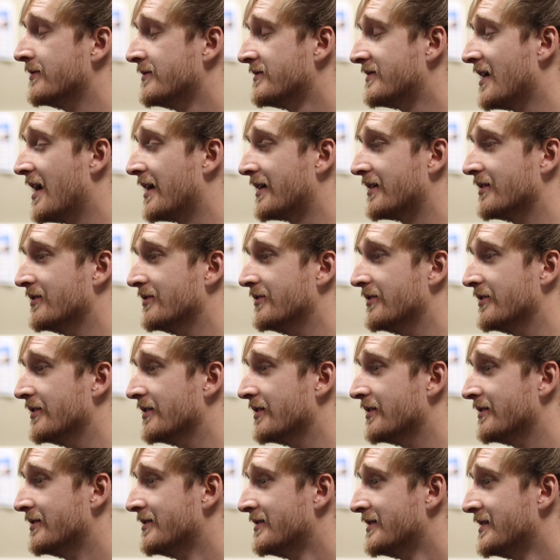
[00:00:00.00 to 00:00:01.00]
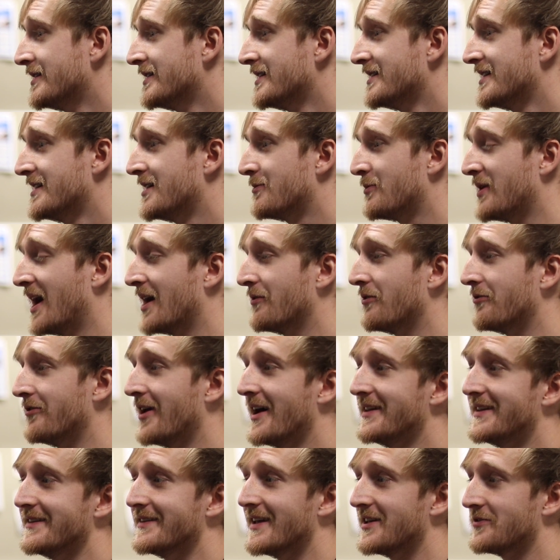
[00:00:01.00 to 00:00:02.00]
Second year we have a
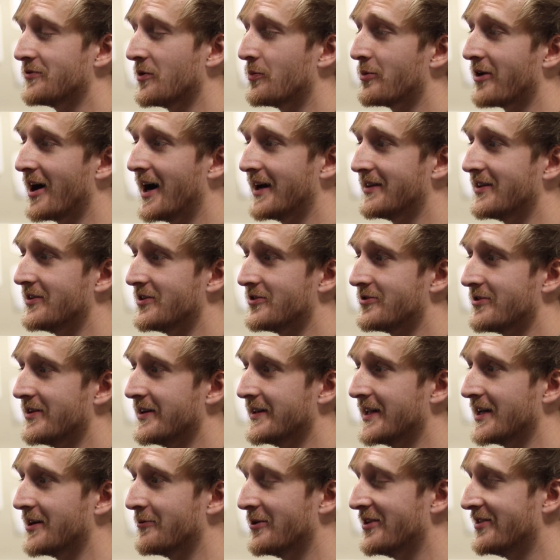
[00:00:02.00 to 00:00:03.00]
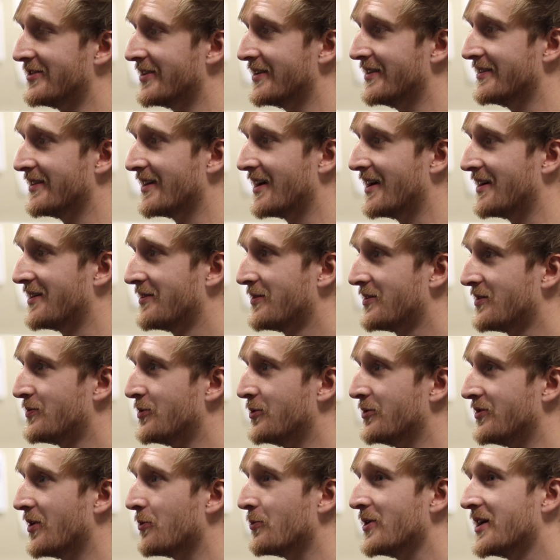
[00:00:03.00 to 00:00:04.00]
readiness for practice training, which is I
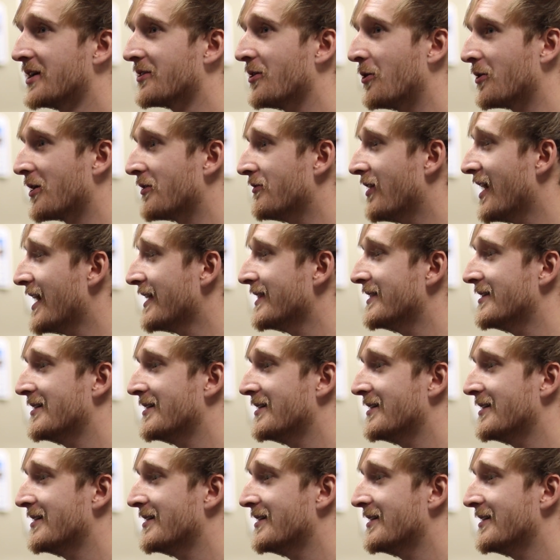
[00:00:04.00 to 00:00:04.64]
suppose a week-long event